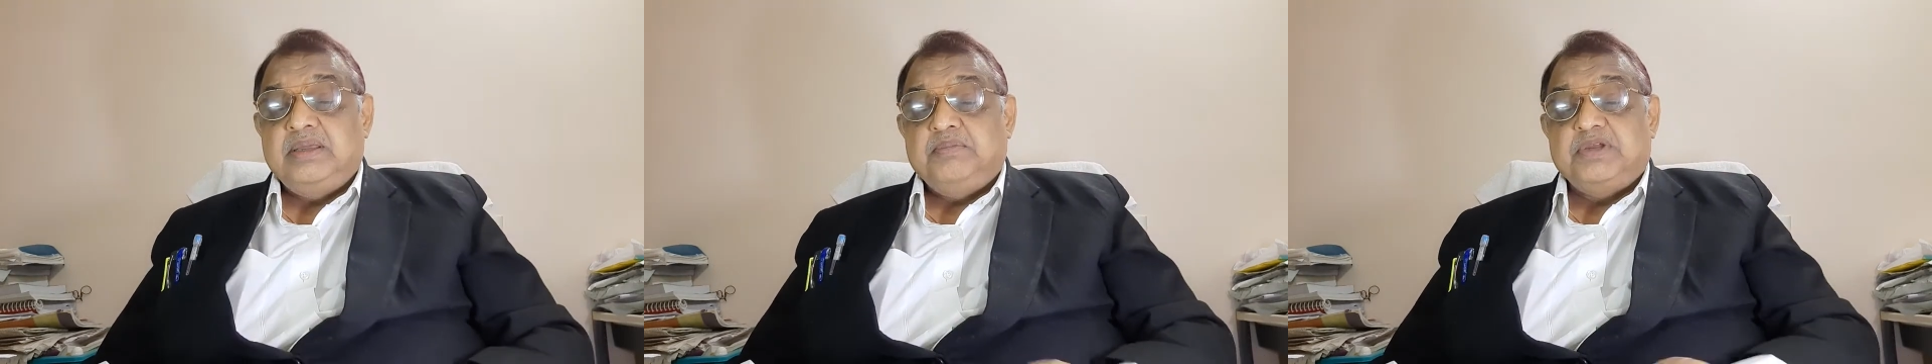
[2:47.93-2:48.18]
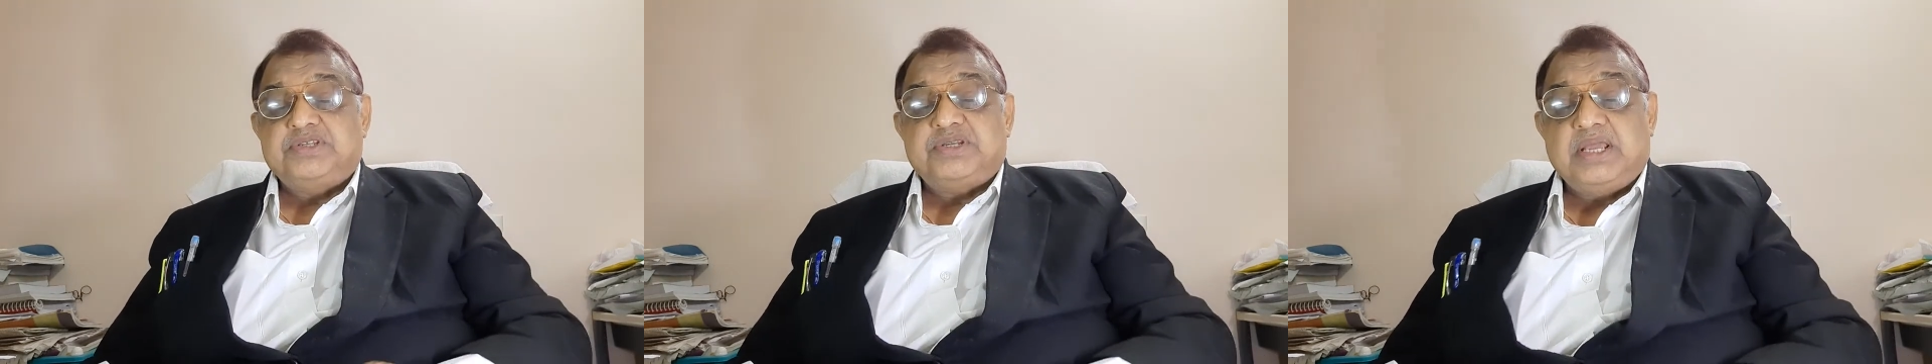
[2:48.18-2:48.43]

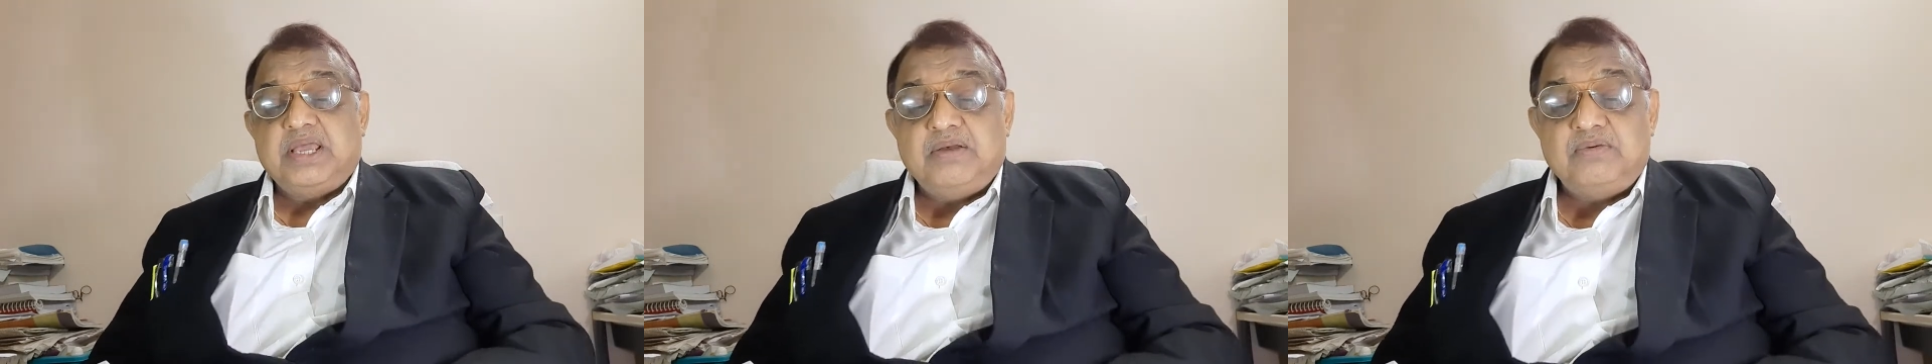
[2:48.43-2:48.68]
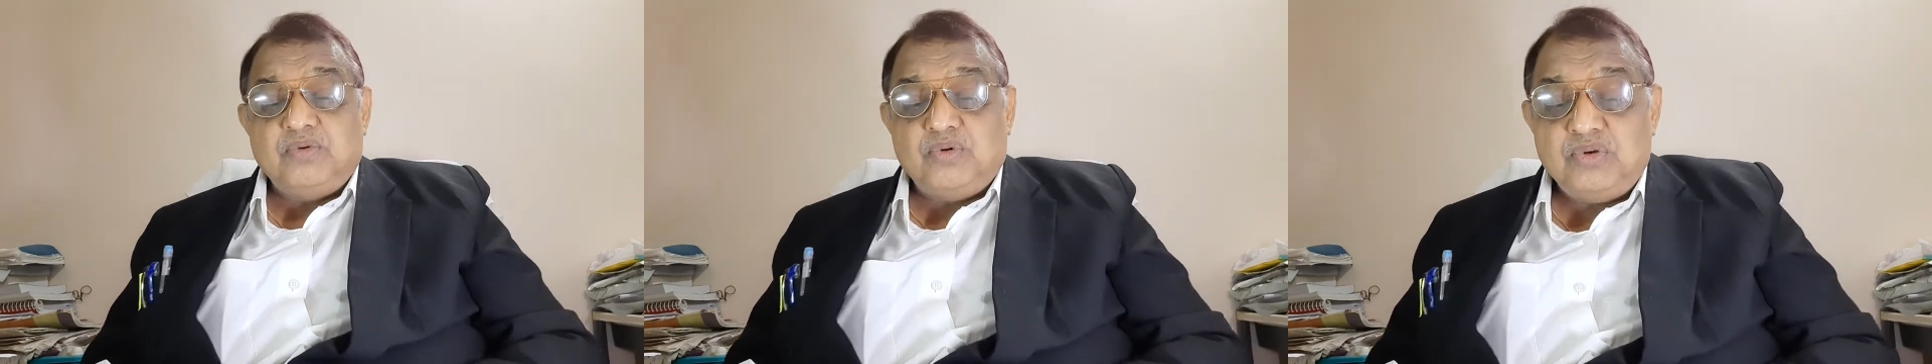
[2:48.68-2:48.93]
must have
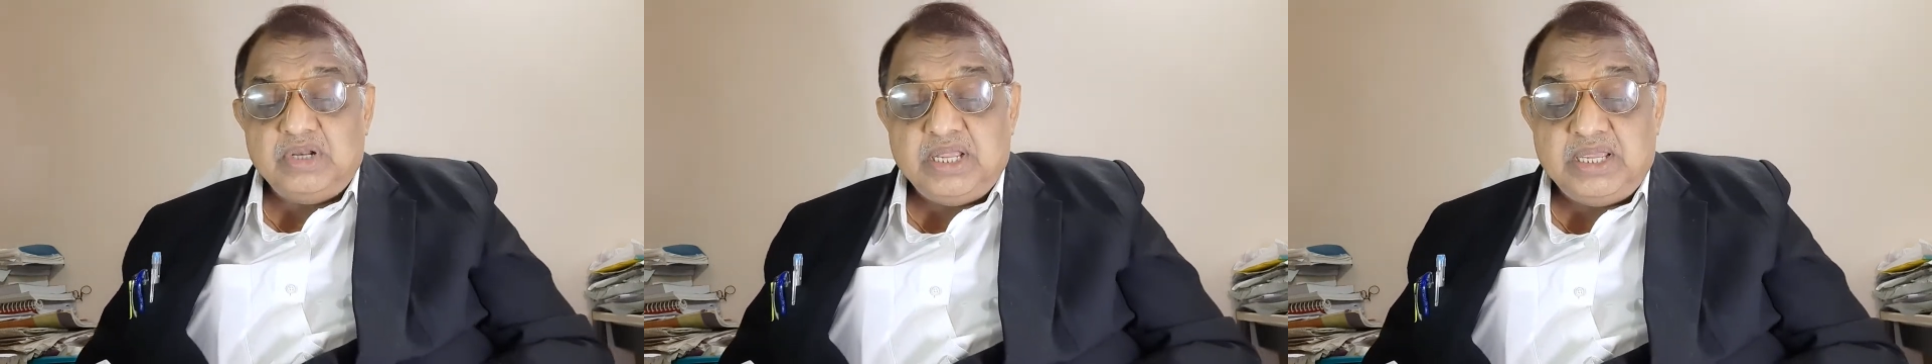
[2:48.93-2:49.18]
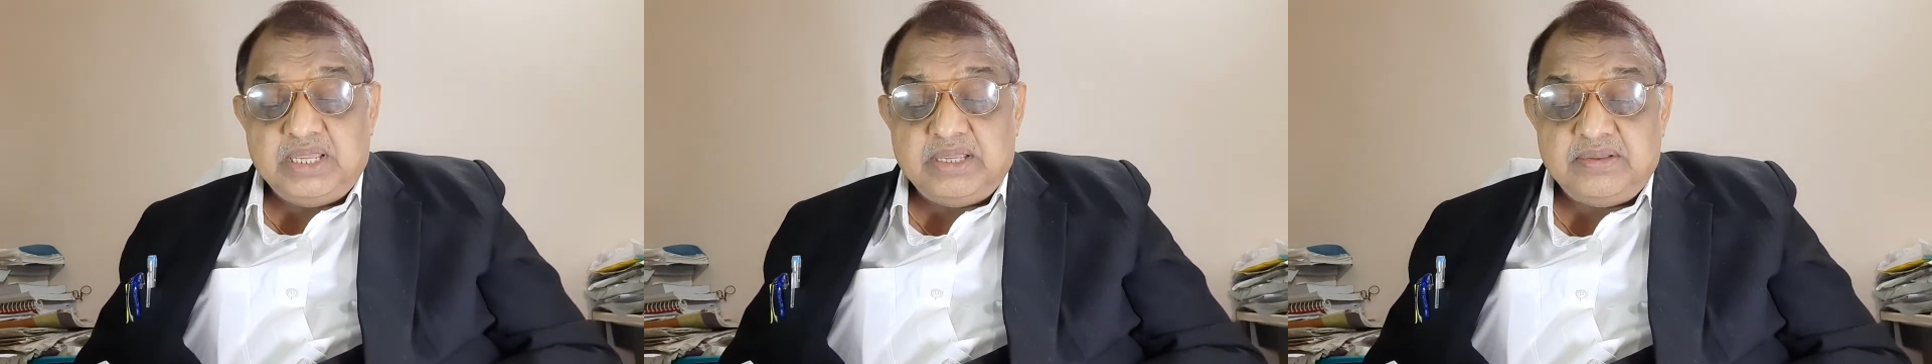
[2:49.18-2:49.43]

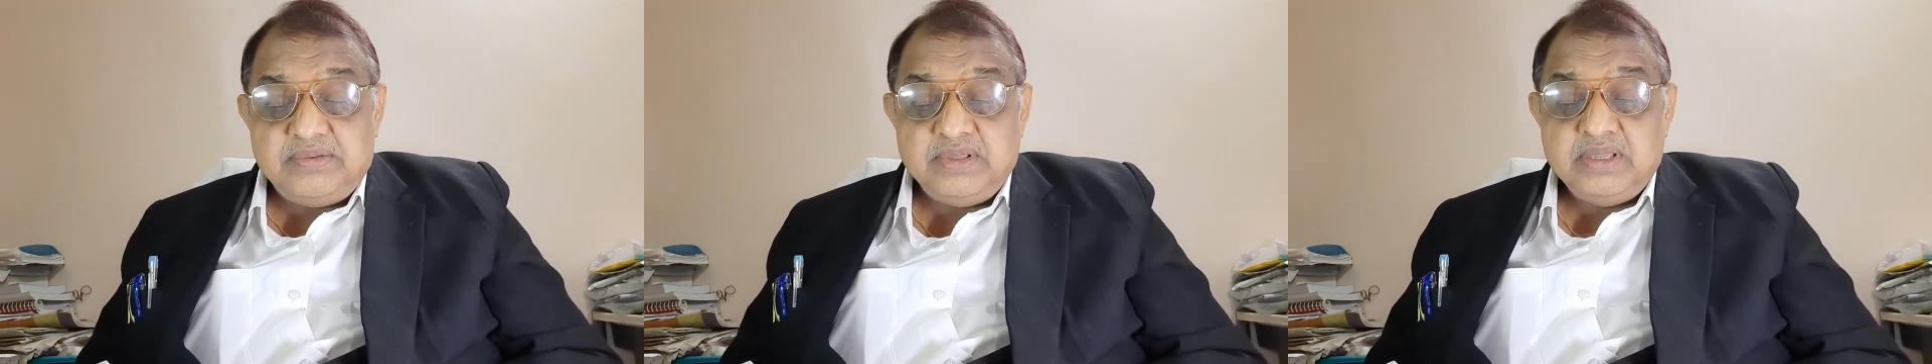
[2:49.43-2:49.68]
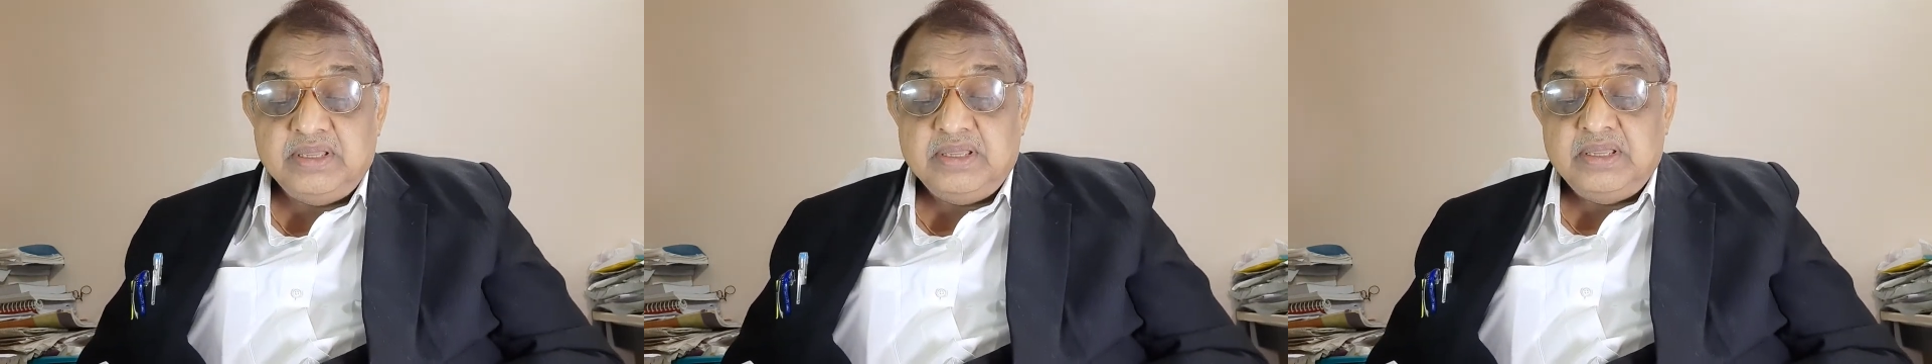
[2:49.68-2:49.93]
only
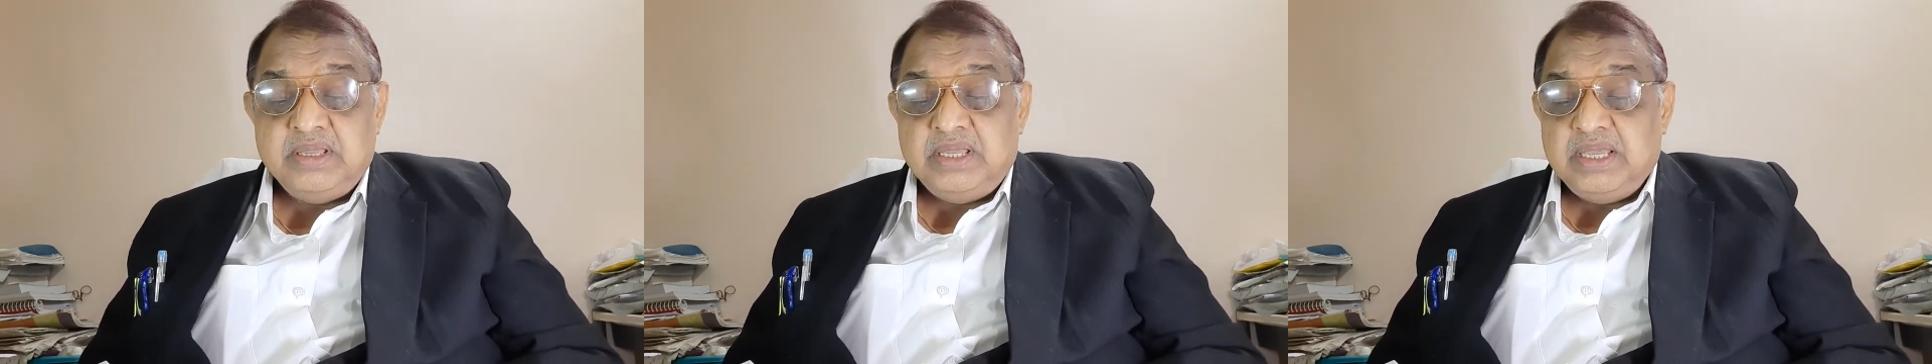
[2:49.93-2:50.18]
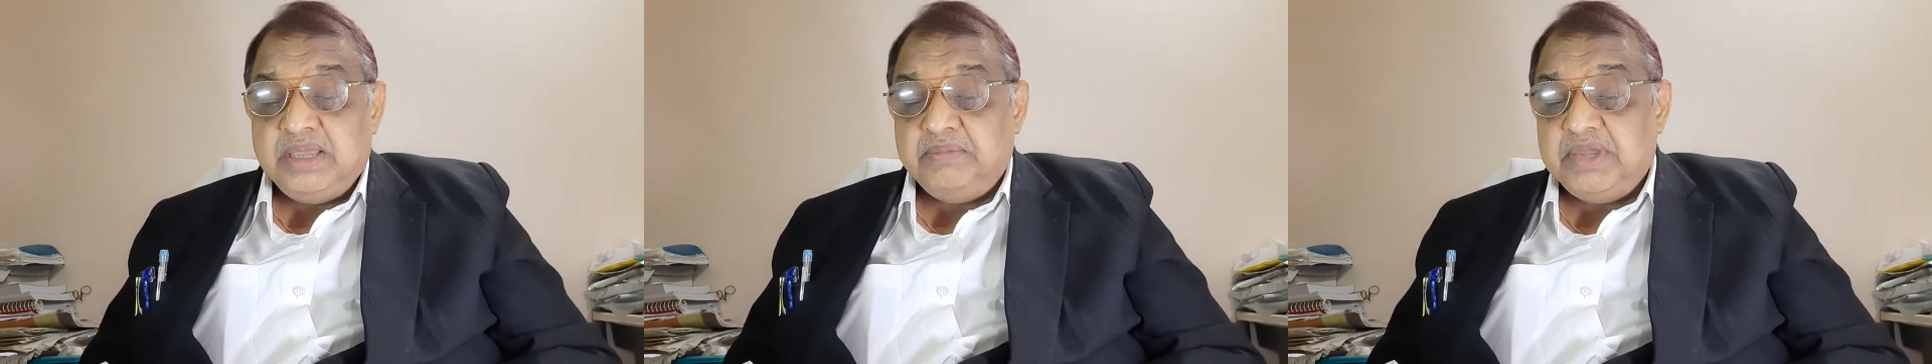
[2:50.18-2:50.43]

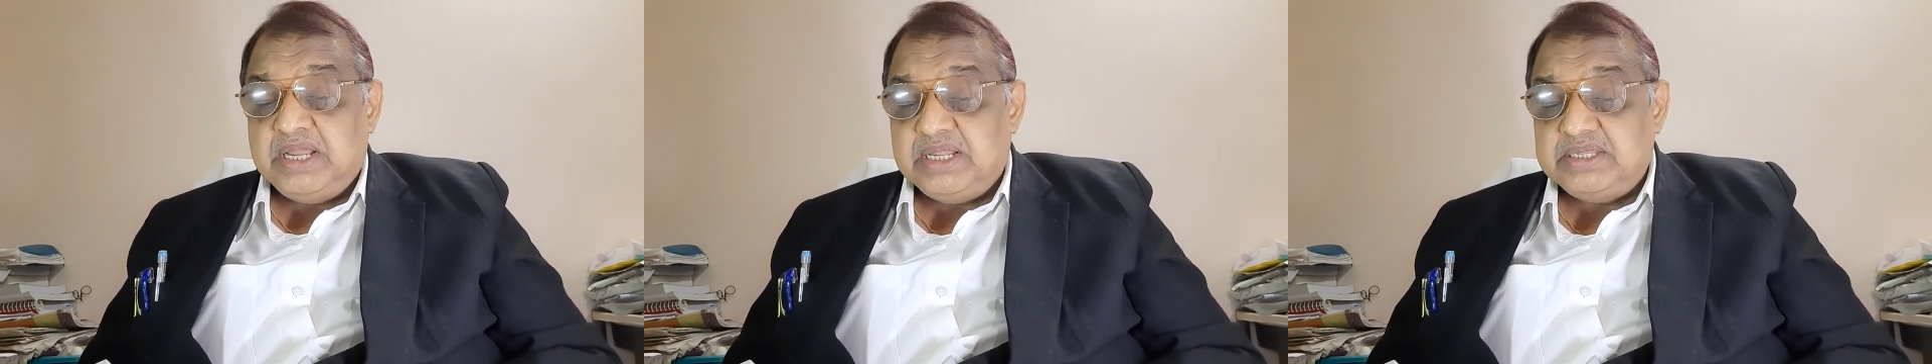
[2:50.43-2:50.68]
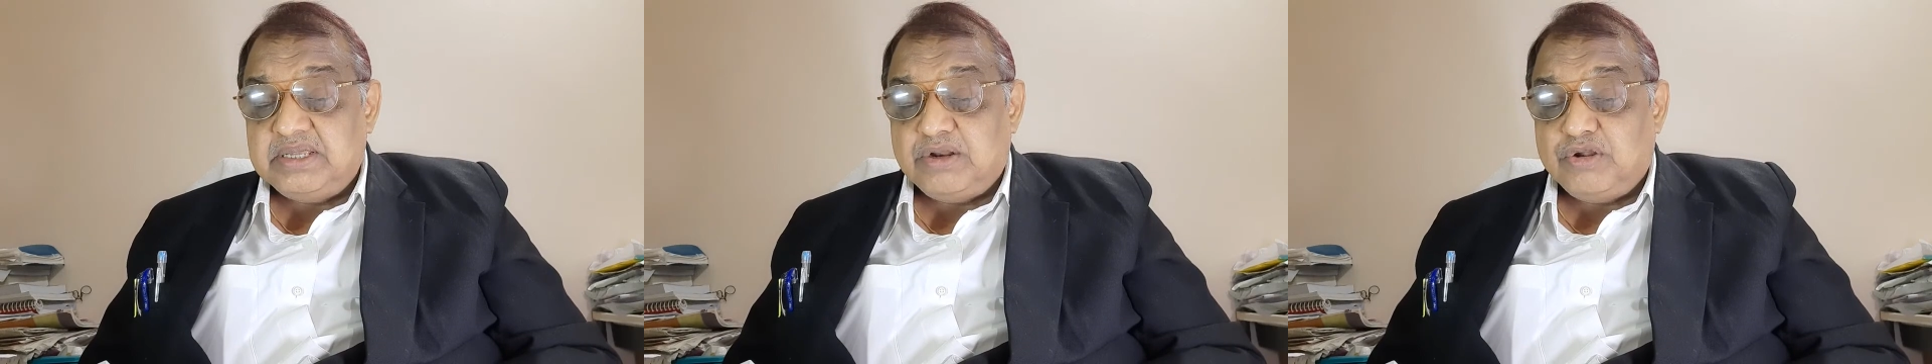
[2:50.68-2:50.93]
a
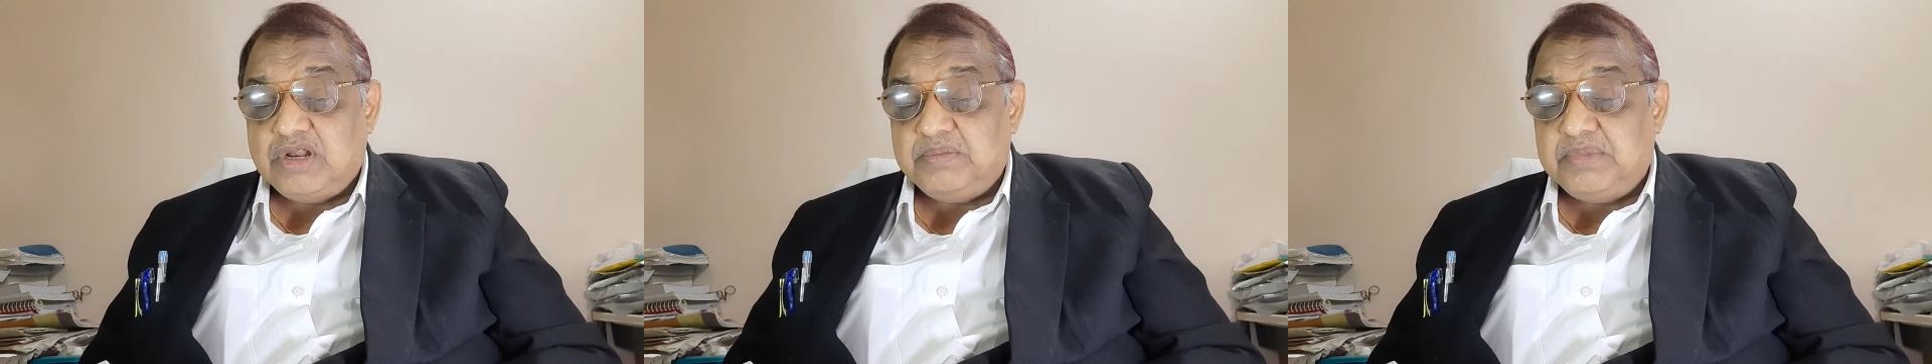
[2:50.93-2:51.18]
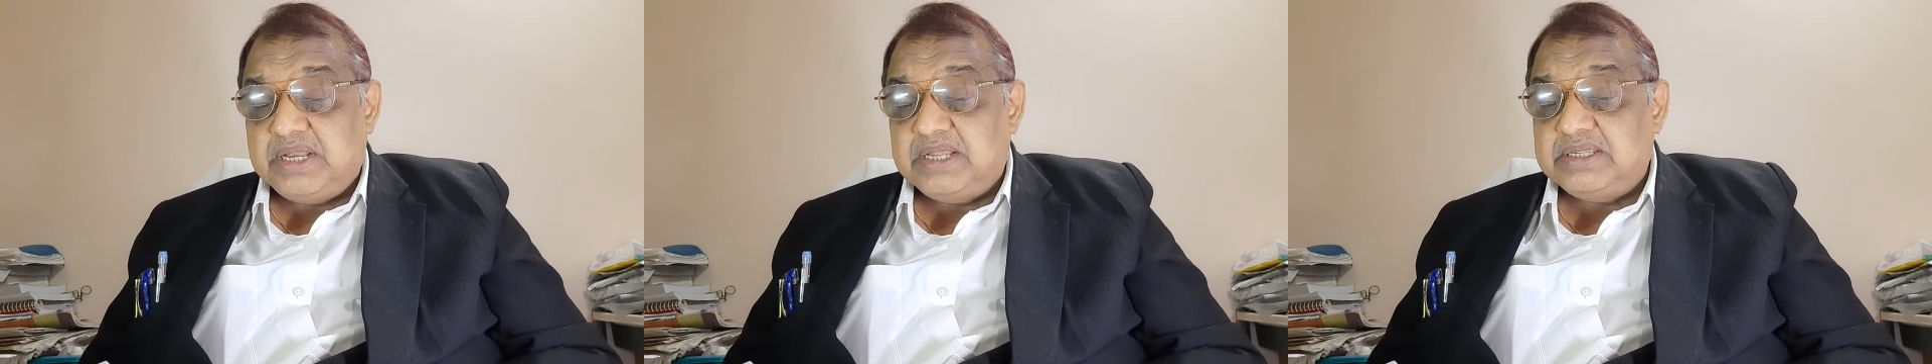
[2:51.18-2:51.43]
manager or a
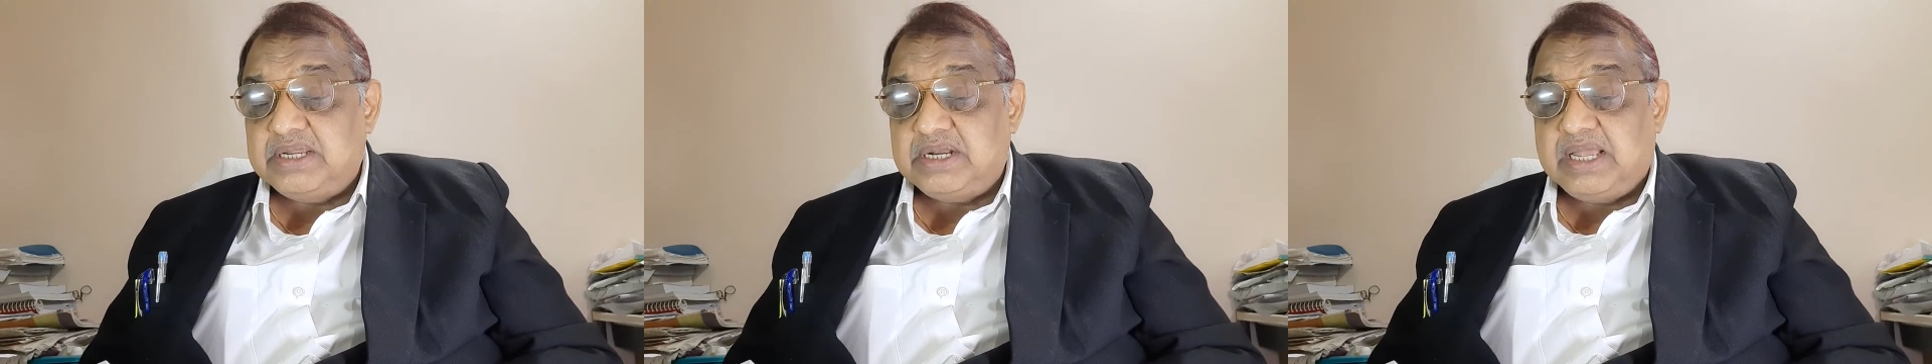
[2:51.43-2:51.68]
managing